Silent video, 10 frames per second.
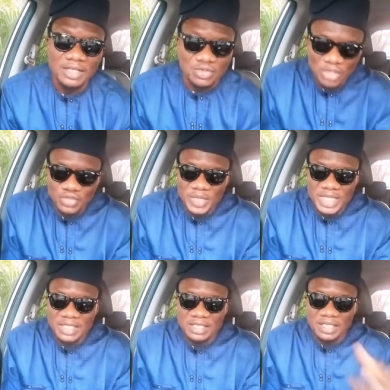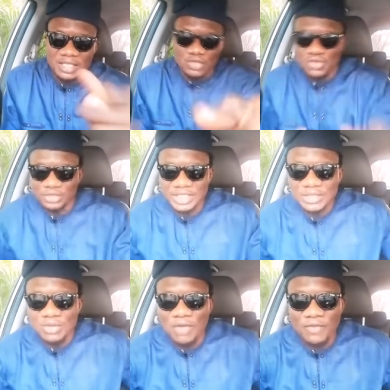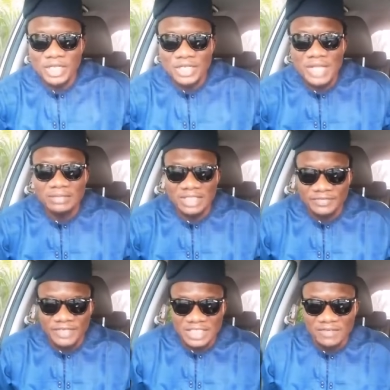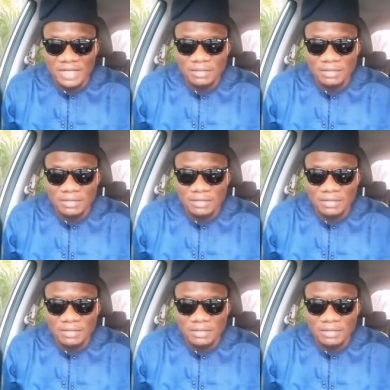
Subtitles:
Don't we? Do you still go for New Yam Festival?